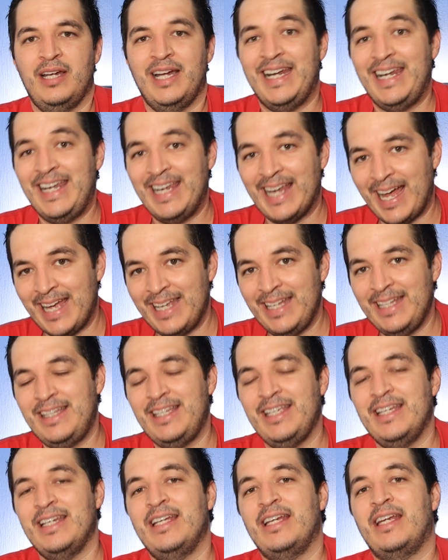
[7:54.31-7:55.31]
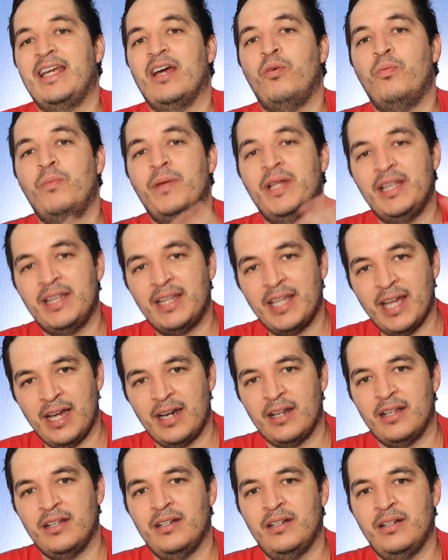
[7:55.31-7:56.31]
The I has to increase
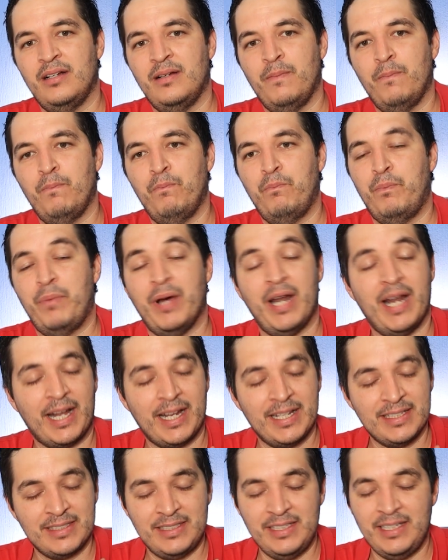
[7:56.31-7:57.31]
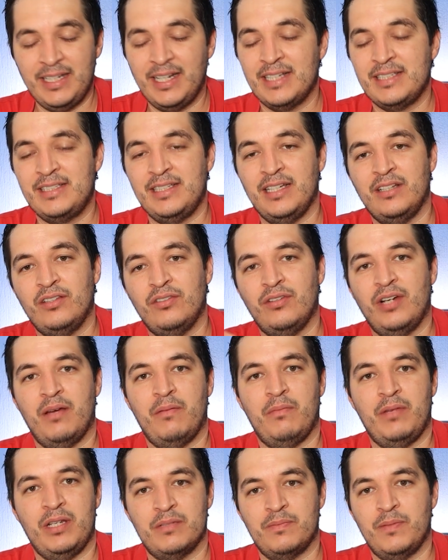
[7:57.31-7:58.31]
so that the equation remains the same.
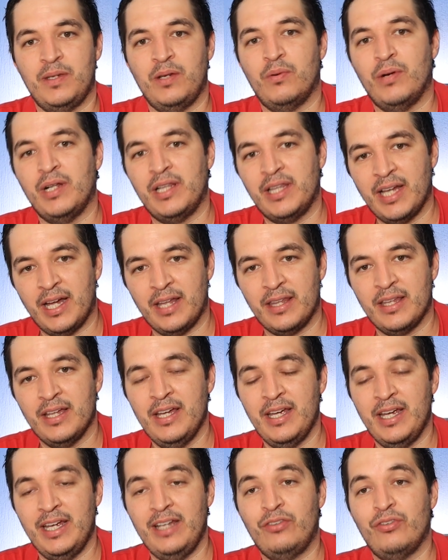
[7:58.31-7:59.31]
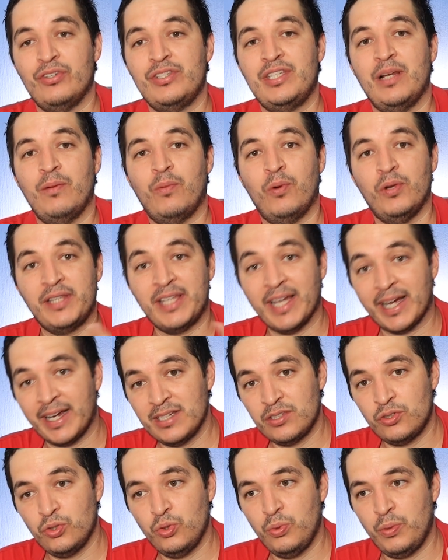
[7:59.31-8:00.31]
So if the voltage goes up and you kept the
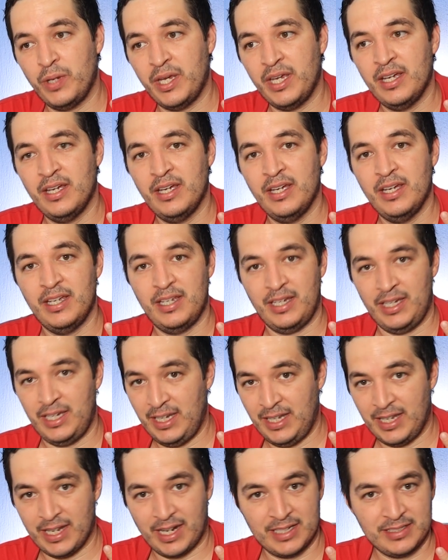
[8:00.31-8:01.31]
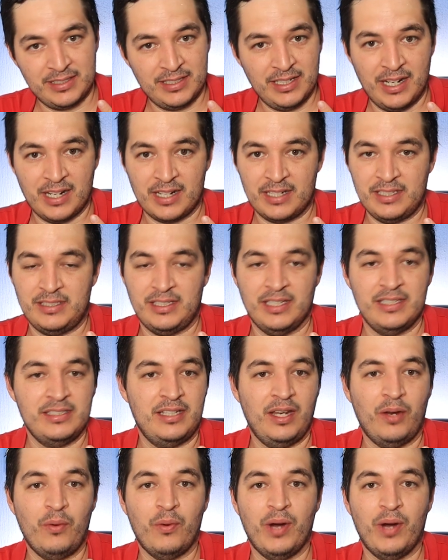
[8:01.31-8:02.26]
resistance the same, the current also goes up.